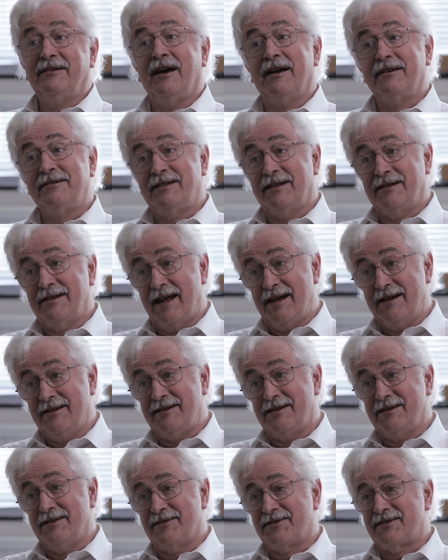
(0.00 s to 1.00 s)

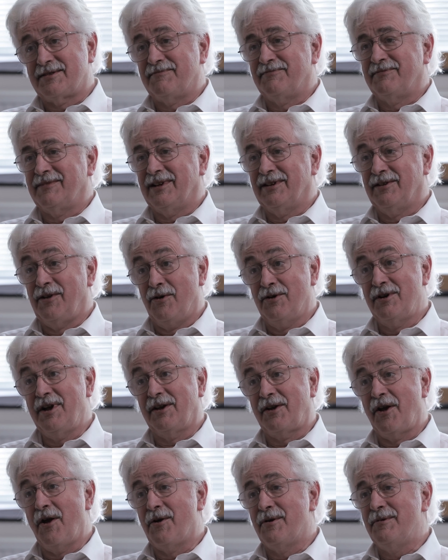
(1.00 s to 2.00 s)
1980s, long
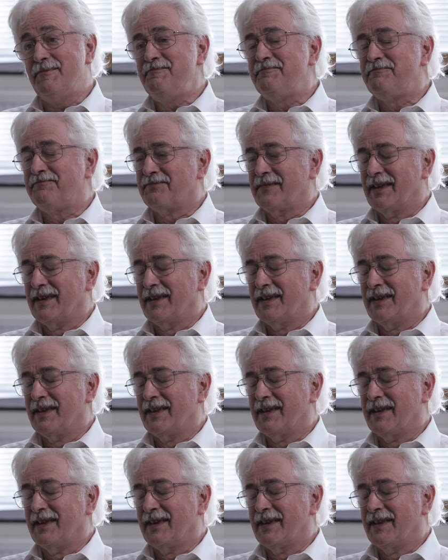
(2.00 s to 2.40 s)
ago.